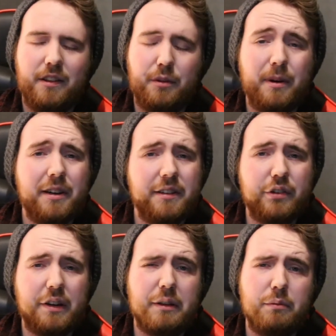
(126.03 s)
The party
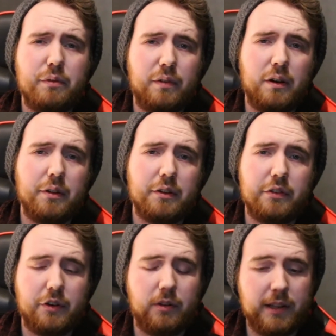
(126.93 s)
decided they would follow that
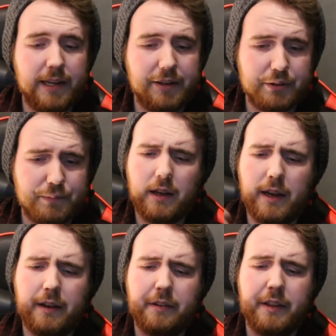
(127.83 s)
tunnel later,
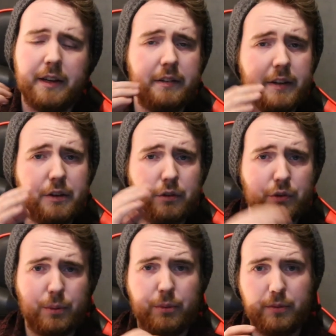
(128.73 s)
and they continued
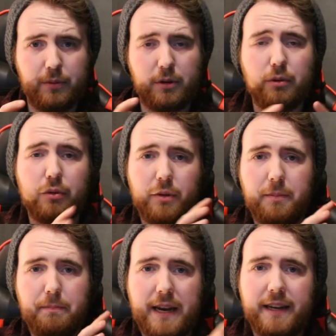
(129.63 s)
going through the
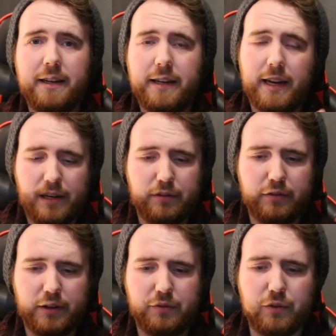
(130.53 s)
main
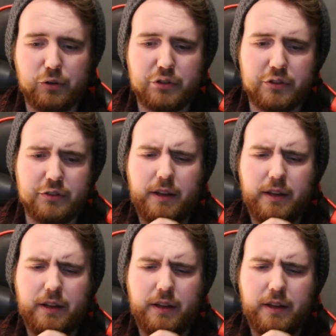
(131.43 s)
cave at first.